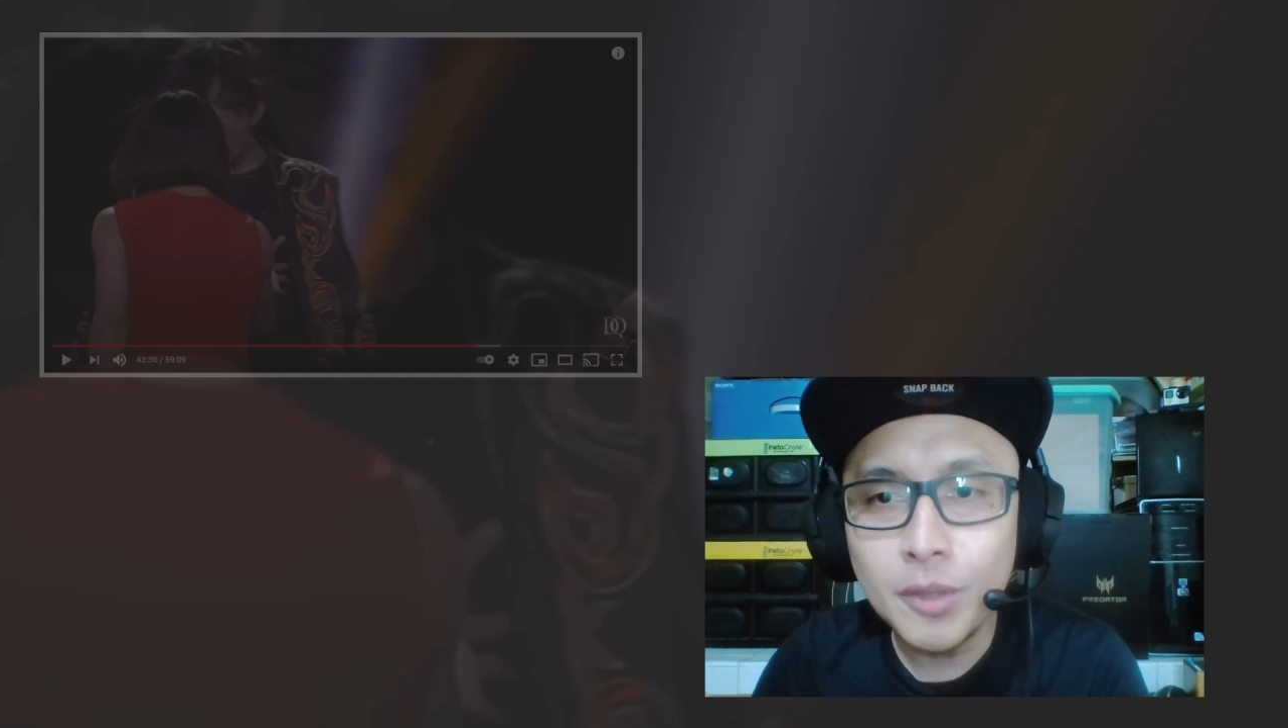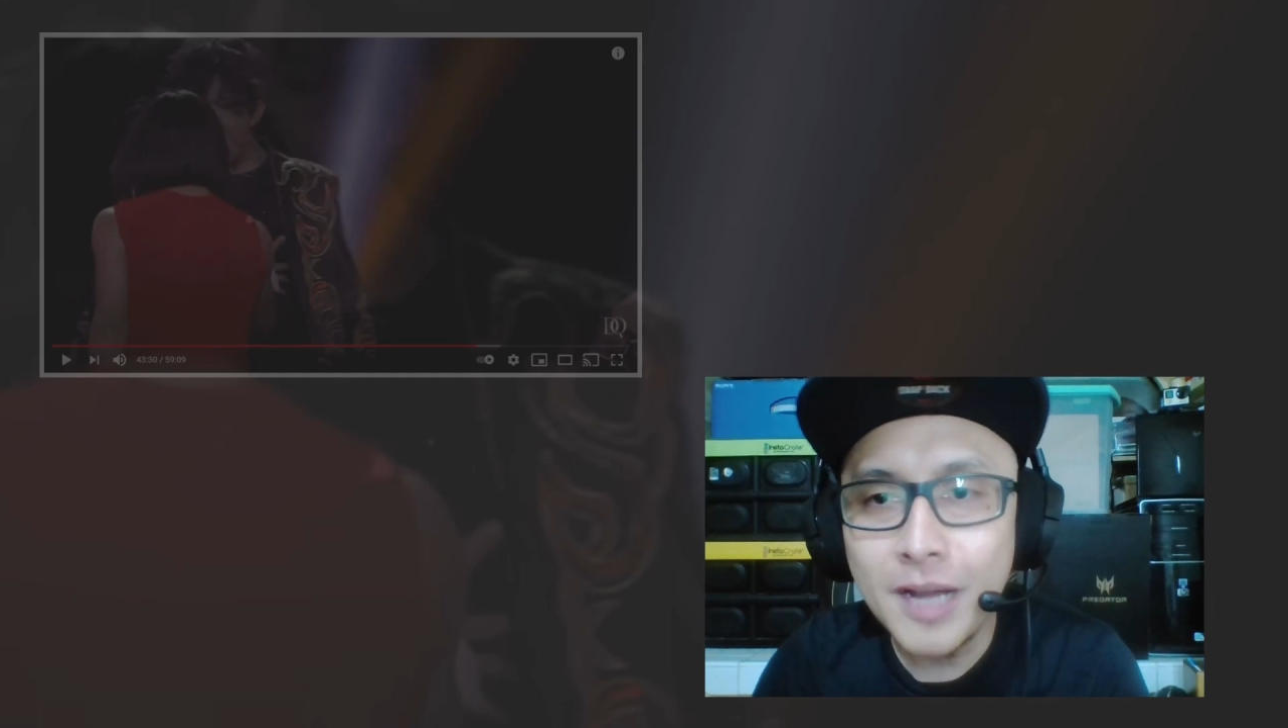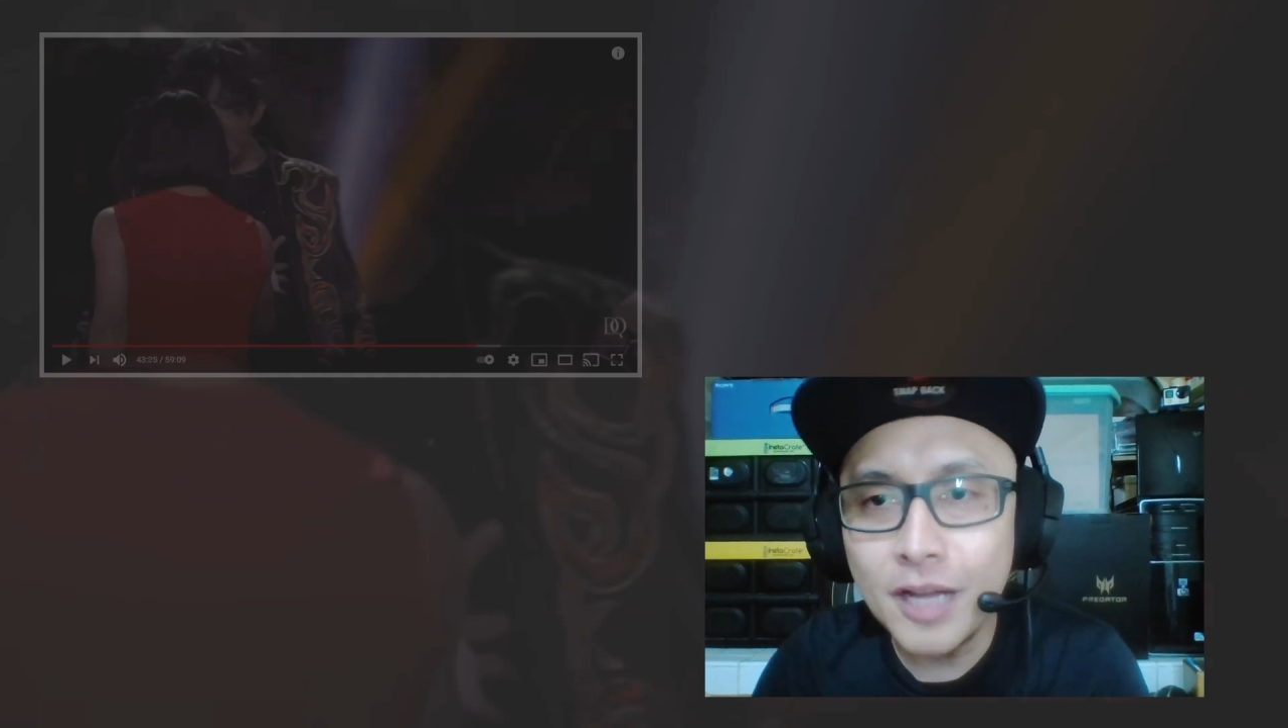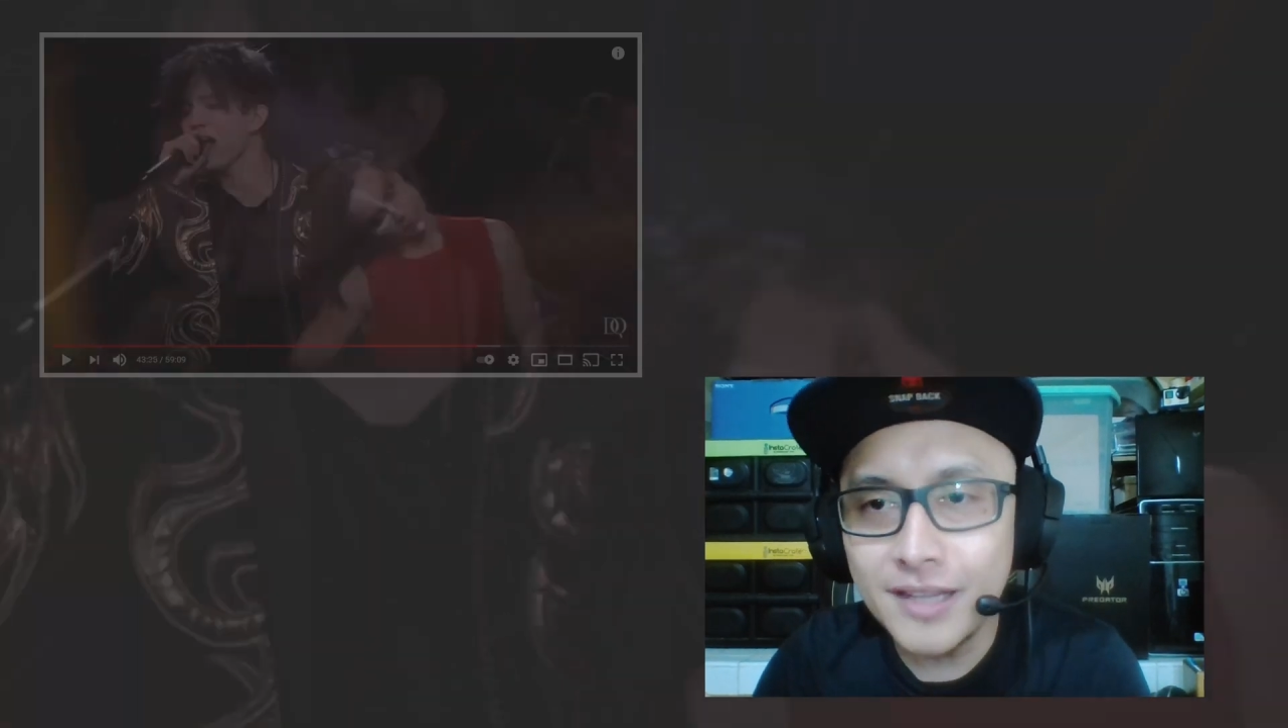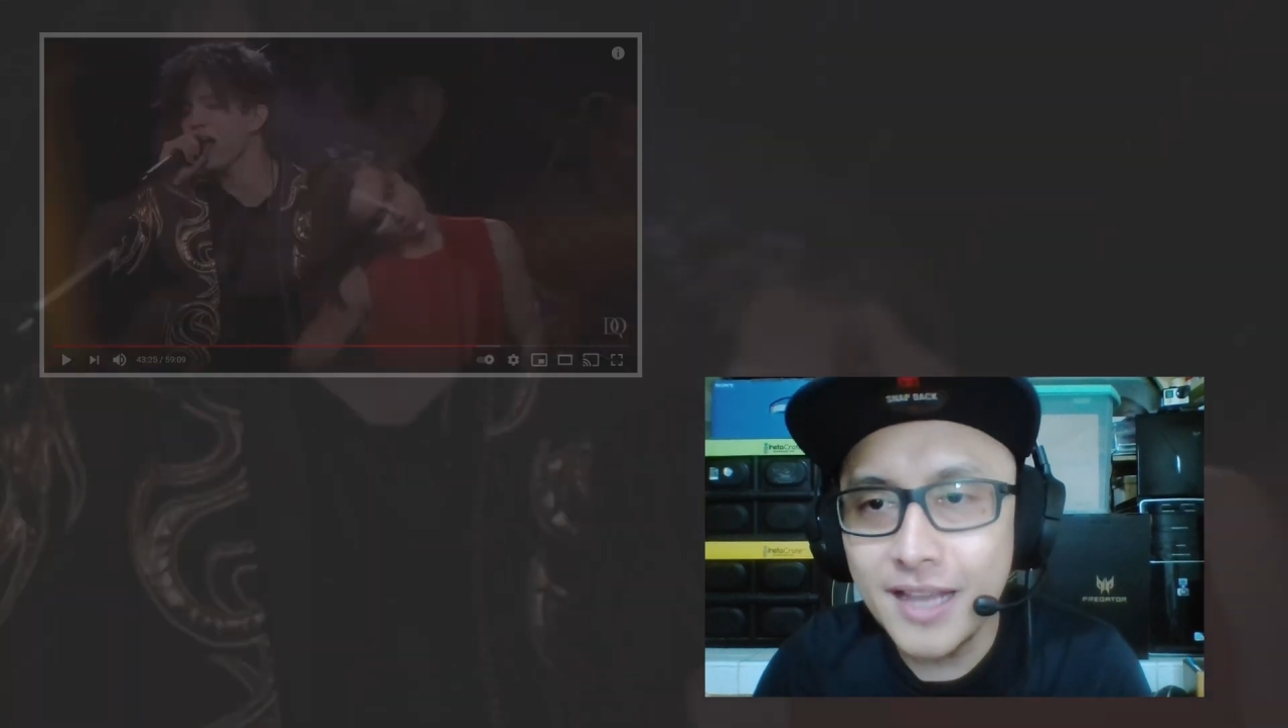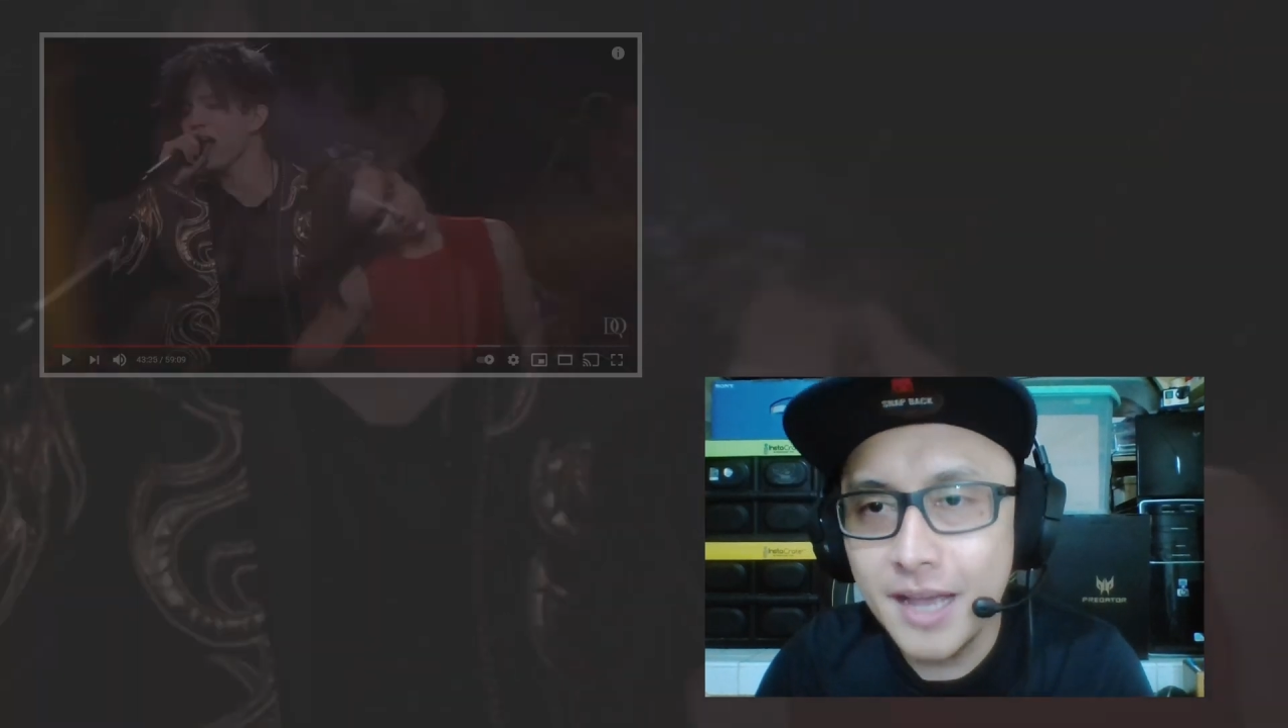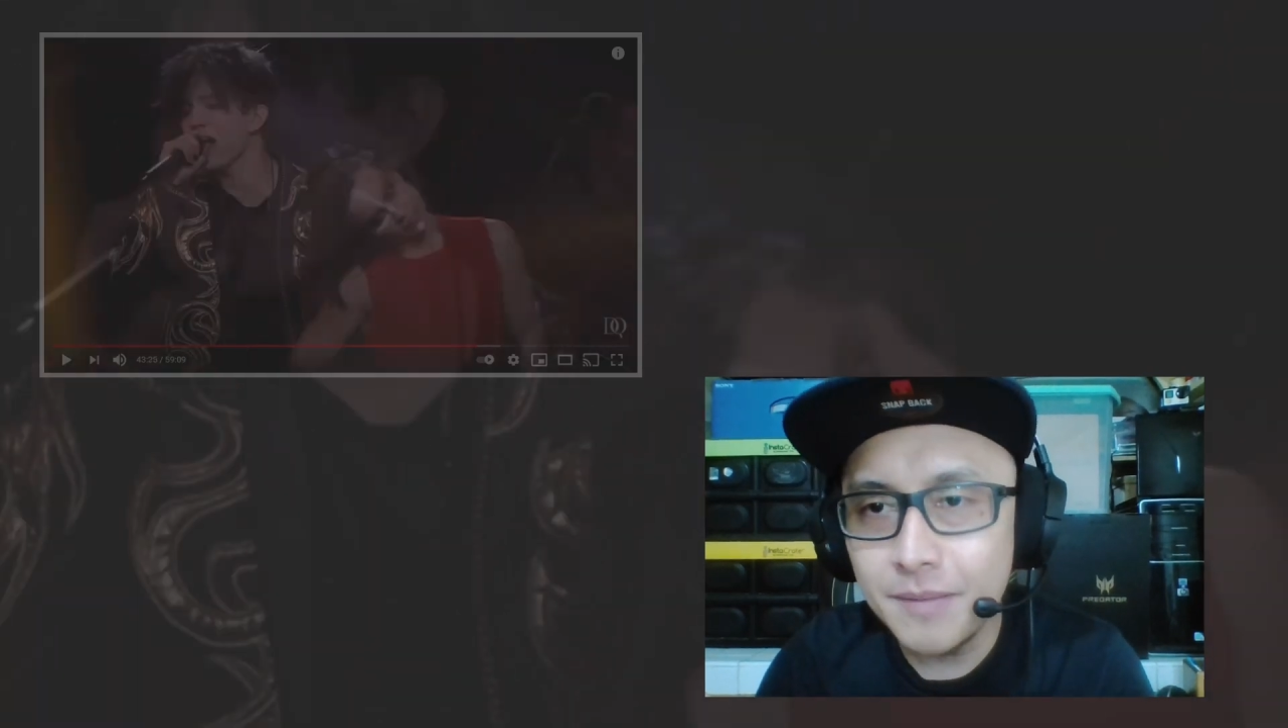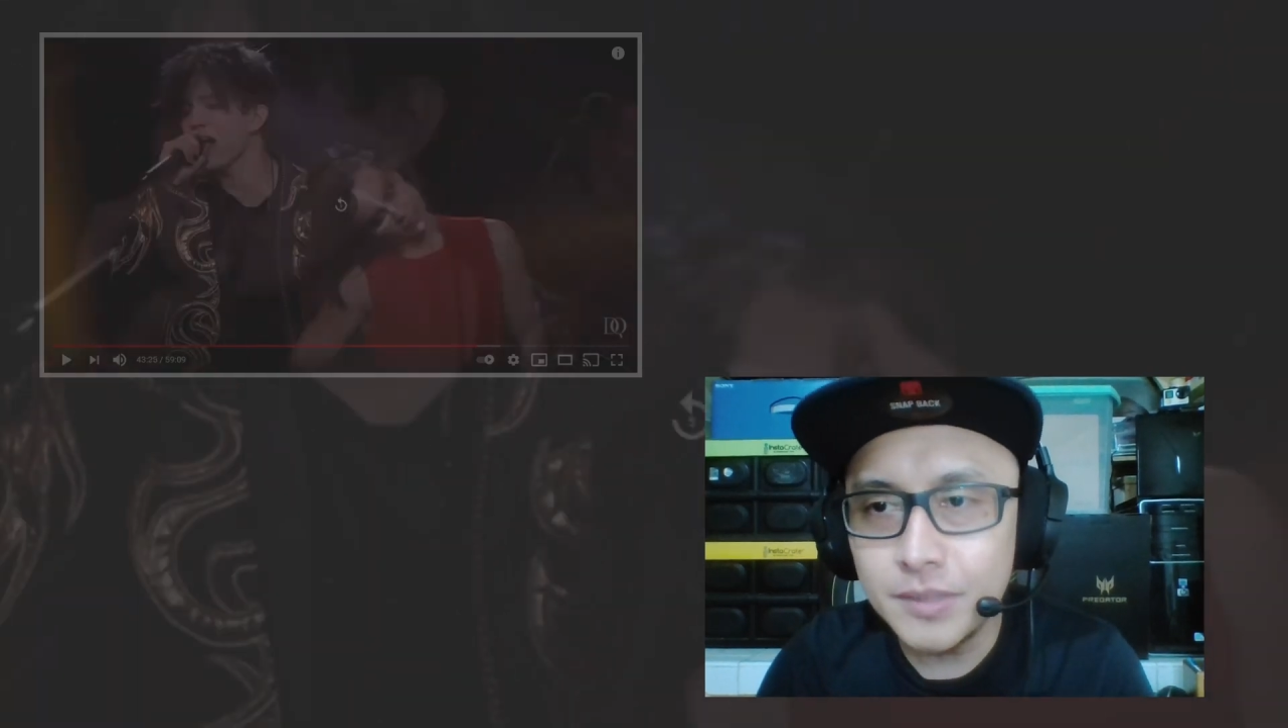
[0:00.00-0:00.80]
about that,